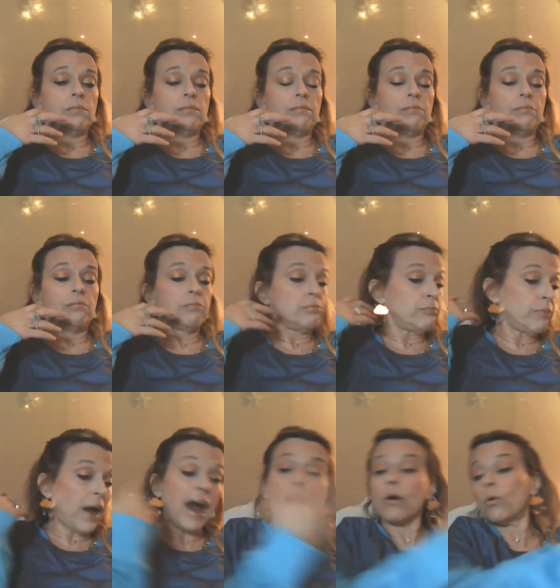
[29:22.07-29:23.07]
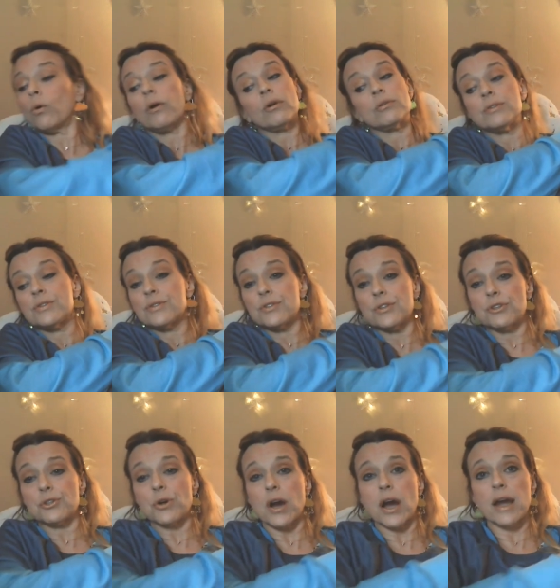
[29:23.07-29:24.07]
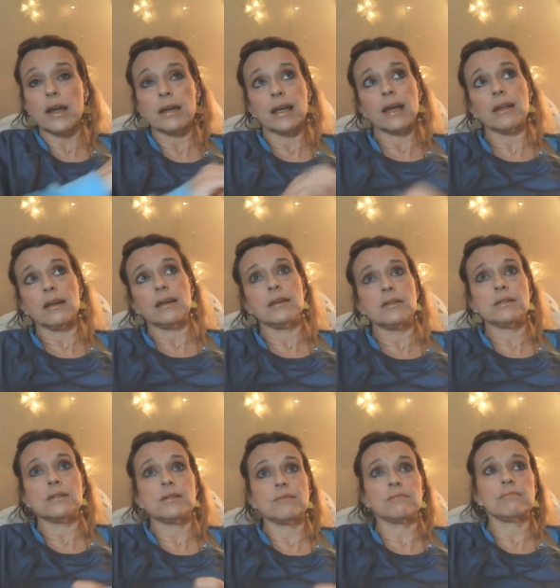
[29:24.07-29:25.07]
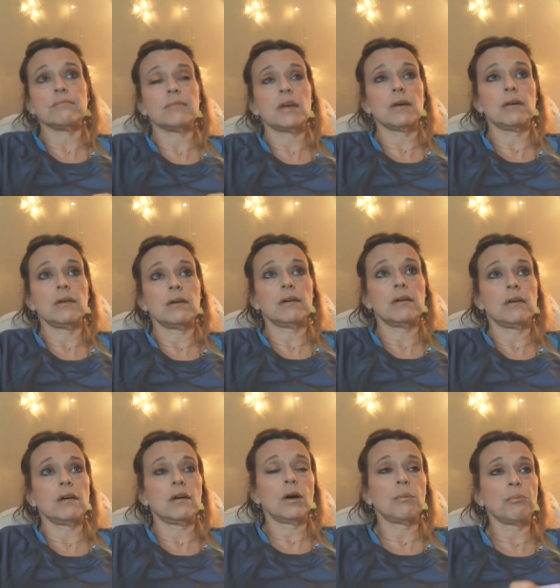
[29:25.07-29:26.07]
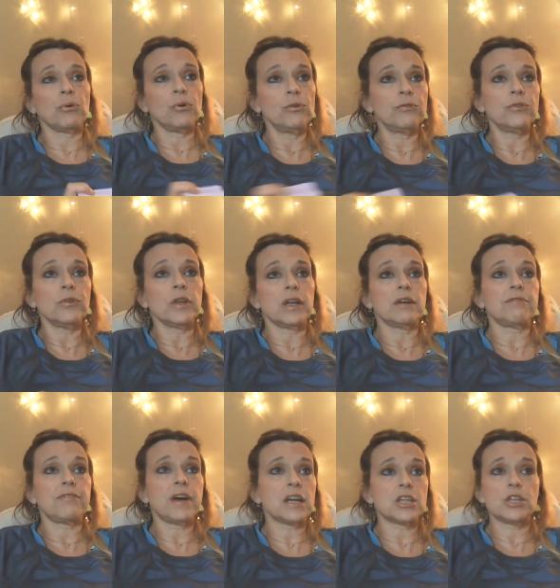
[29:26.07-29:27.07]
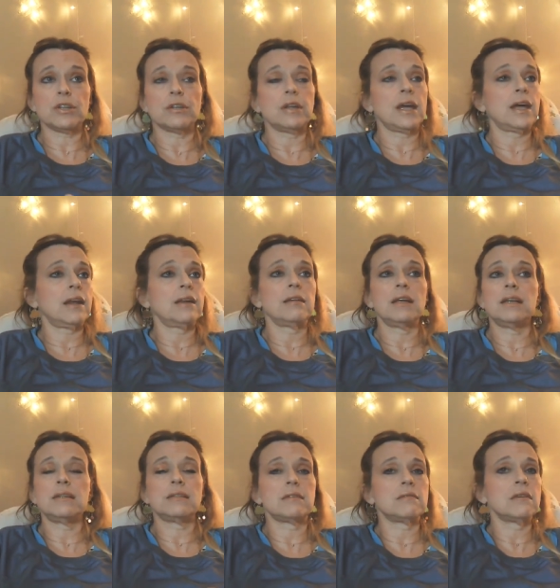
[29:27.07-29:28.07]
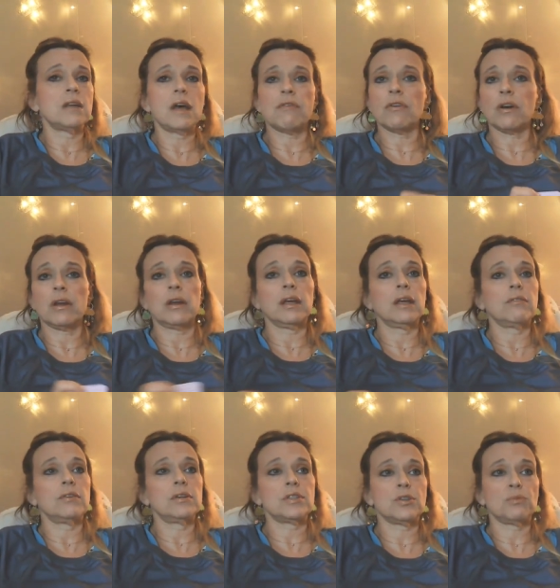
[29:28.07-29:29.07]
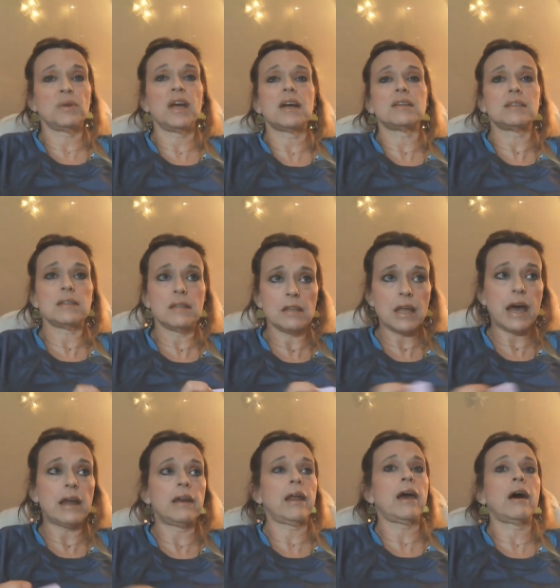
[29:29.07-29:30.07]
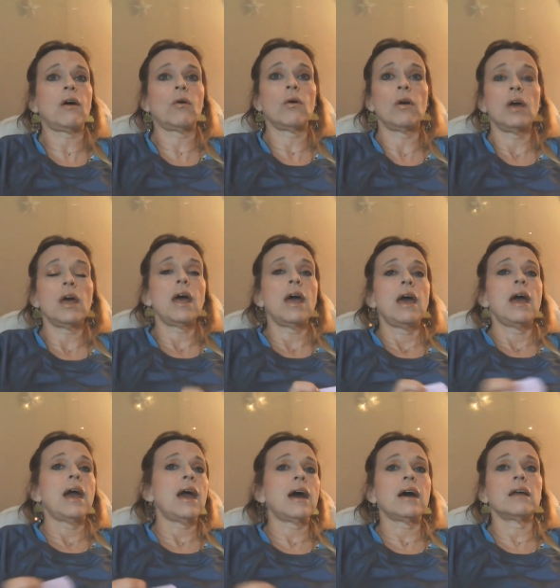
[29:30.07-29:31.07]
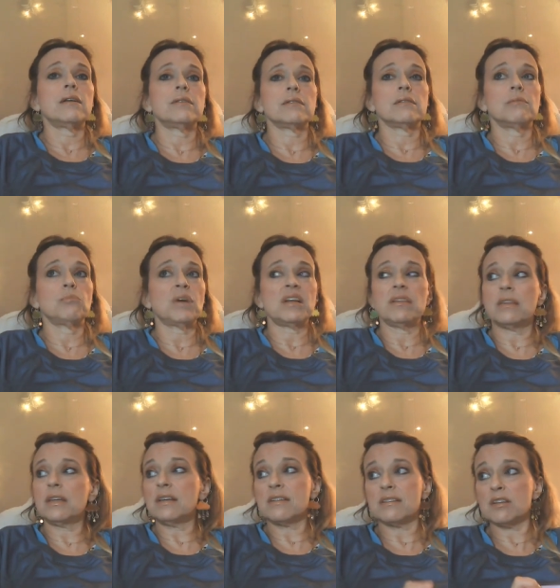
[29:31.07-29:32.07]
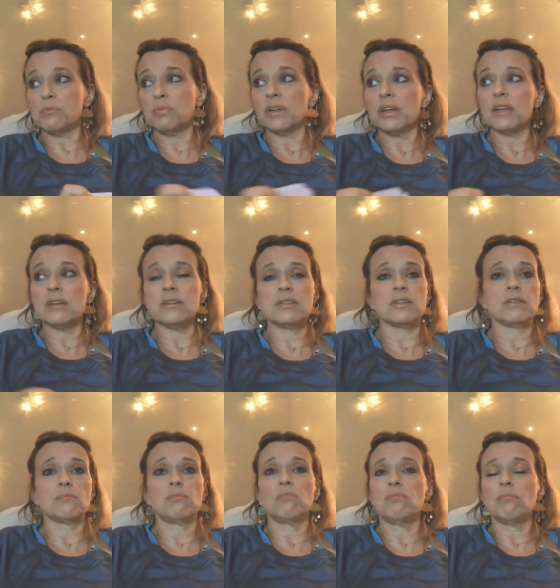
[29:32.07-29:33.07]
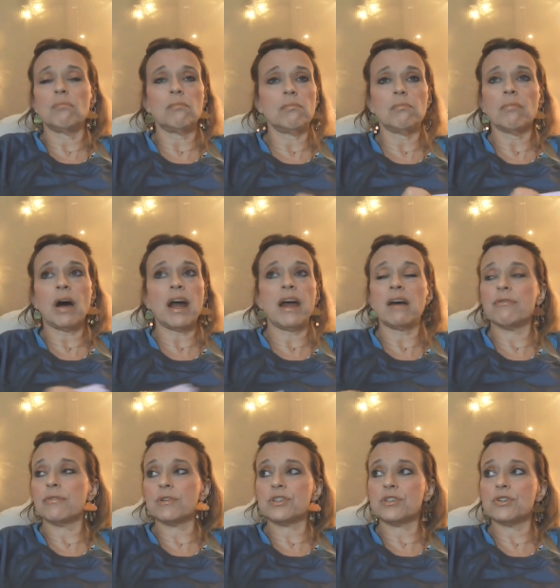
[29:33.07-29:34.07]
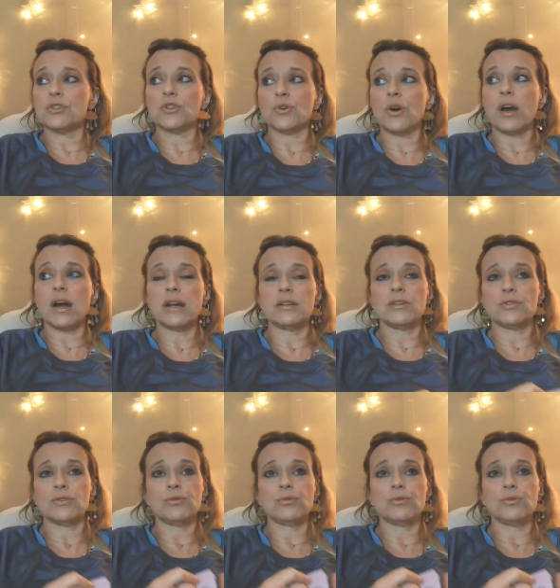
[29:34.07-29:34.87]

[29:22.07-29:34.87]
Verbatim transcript: backwards to try and get his approval and affection, and he's never going to give it to me. I see that now. And my, these siblings, my efforts to try to